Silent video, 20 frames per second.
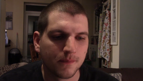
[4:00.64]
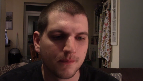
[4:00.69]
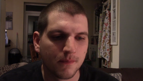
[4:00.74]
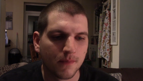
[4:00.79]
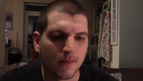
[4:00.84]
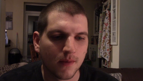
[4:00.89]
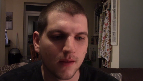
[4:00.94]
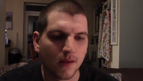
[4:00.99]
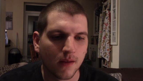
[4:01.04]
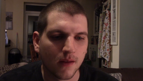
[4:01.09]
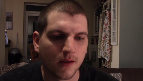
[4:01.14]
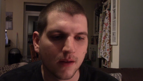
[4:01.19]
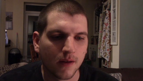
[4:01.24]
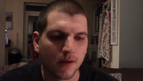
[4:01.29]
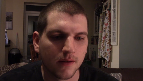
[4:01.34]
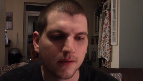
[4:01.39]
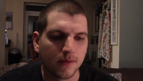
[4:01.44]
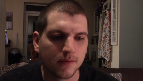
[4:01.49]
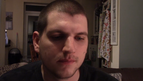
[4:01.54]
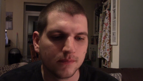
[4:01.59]

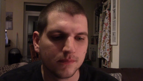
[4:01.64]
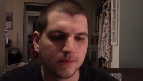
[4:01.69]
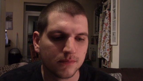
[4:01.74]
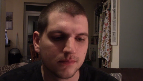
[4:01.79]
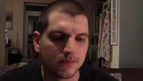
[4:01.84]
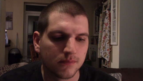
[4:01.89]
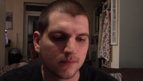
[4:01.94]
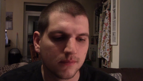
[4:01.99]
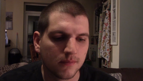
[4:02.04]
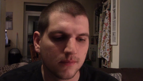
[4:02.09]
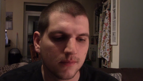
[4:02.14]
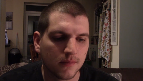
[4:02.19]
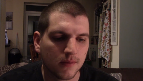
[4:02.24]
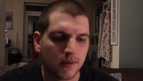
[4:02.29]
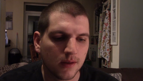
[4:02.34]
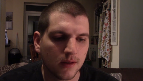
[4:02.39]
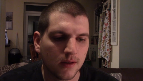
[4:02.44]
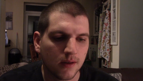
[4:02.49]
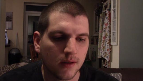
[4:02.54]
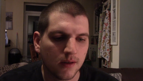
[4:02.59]

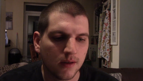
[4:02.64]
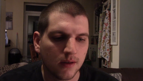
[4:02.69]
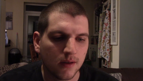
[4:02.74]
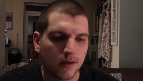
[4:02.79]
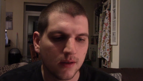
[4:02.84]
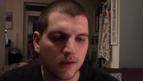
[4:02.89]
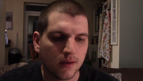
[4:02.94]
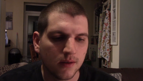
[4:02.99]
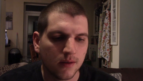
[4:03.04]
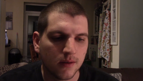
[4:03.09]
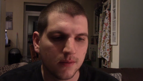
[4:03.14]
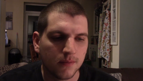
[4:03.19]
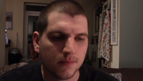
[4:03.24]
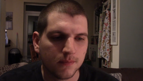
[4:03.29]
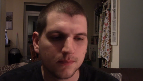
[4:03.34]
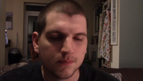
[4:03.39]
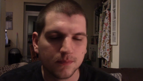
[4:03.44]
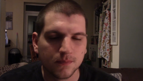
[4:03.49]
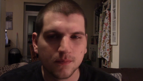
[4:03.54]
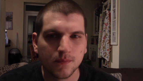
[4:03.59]

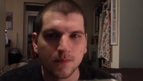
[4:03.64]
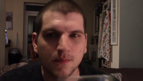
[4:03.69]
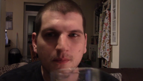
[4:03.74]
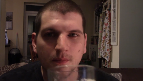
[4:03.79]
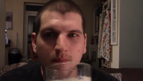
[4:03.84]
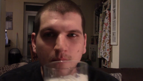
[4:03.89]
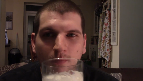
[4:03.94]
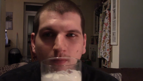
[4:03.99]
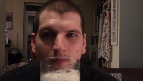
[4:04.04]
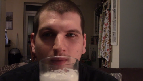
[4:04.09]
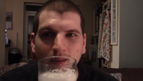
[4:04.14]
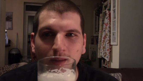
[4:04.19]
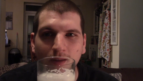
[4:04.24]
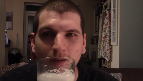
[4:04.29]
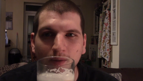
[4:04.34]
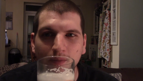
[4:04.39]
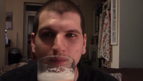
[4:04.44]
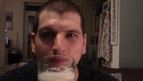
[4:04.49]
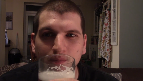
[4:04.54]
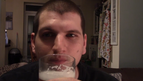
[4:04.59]

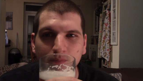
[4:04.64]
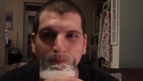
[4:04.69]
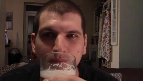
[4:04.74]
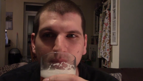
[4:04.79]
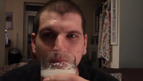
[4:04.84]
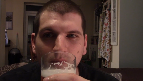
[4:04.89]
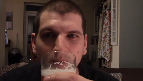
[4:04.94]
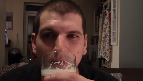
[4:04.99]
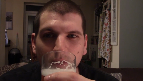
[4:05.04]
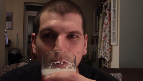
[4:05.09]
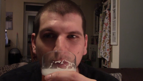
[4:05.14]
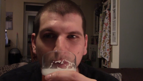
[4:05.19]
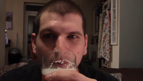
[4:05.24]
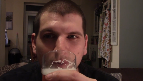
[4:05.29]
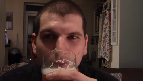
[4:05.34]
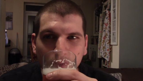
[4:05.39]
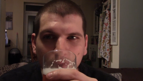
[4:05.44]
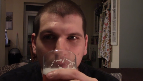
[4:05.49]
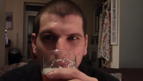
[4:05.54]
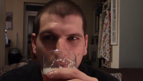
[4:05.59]

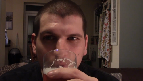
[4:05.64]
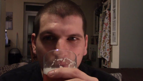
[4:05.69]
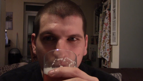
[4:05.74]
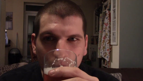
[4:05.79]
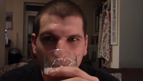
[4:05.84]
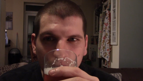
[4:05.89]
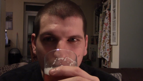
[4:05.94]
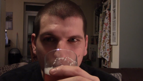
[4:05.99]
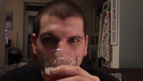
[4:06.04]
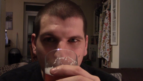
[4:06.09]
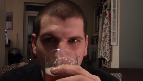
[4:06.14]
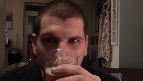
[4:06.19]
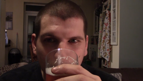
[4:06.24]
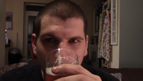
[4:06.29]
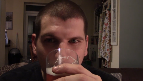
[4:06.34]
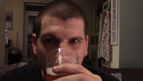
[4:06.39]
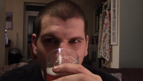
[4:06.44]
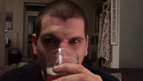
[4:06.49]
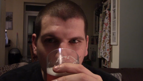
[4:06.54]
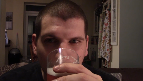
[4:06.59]

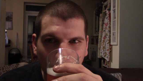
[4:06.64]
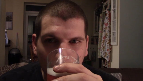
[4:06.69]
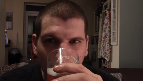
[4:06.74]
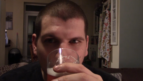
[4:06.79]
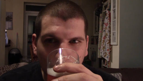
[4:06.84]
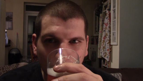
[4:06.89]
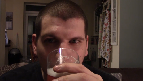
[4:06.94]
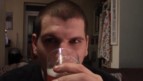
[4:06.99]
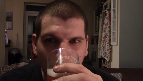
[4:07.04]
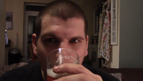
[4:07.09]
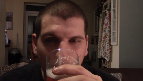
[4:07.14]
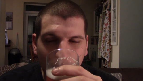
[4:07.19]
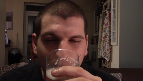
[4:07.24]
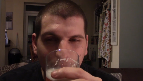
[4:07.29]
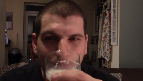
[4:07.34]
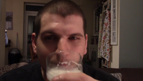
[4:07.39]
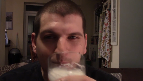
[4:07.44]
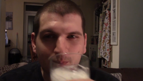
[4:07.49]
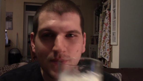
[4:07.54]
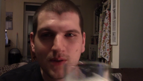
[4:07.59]

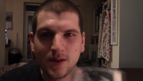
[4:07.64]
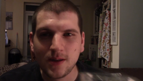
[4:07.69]
[no speech]